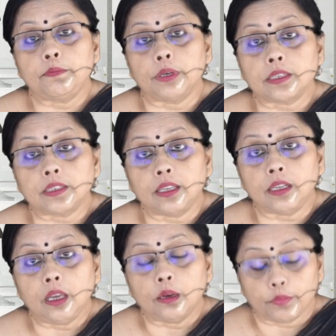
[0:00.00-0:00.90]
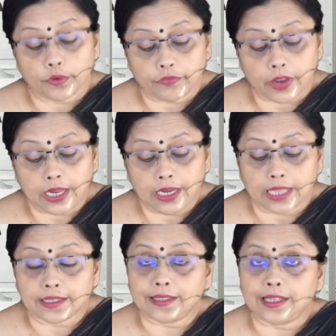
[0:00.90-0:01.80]
personal profile,
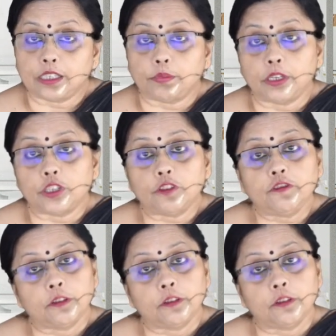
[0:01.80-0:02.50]
and statement of